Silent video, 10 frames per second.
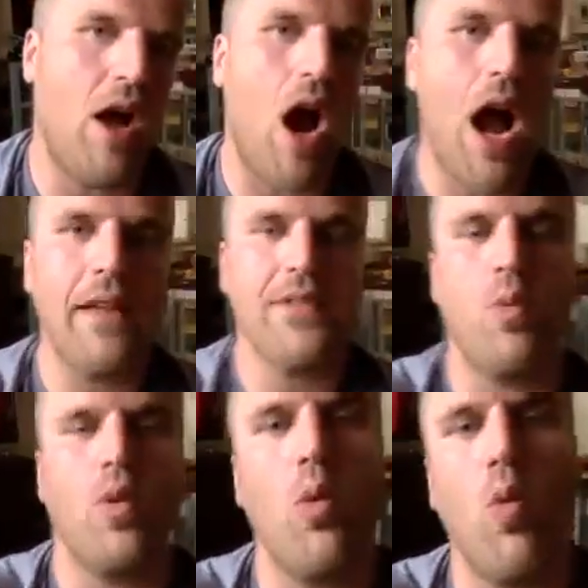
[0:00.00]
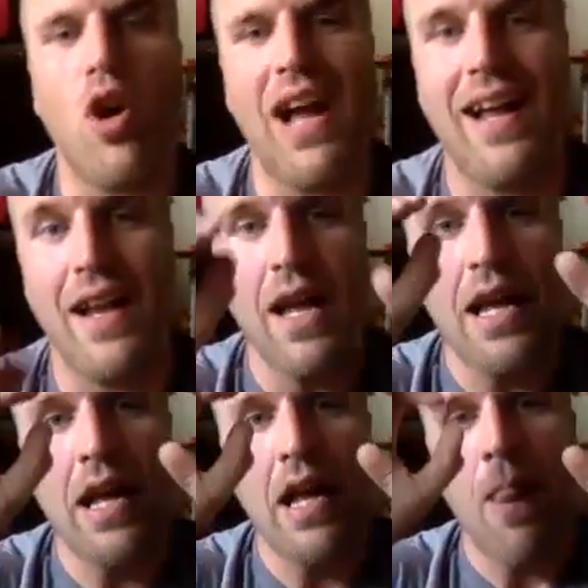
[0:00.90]
All right. So we're going to work on
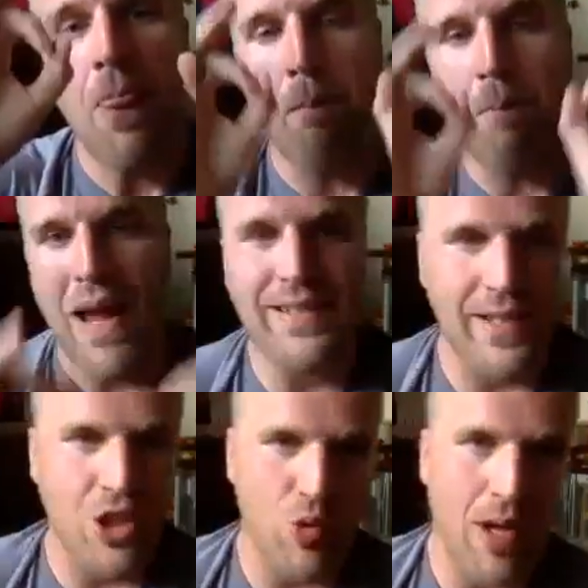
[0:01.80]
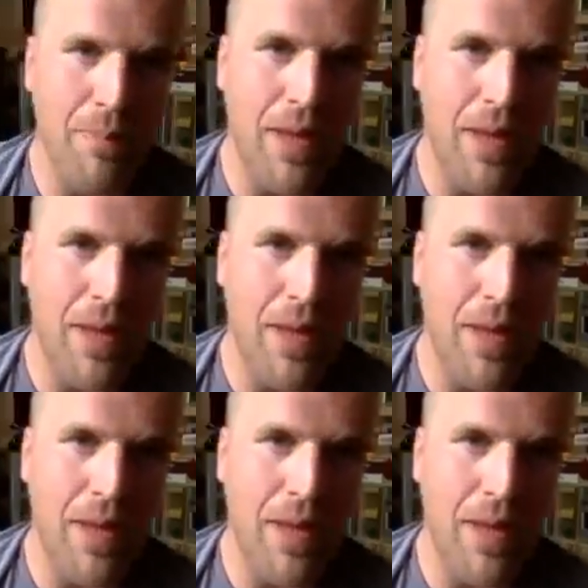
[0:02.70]
the basic shrimp,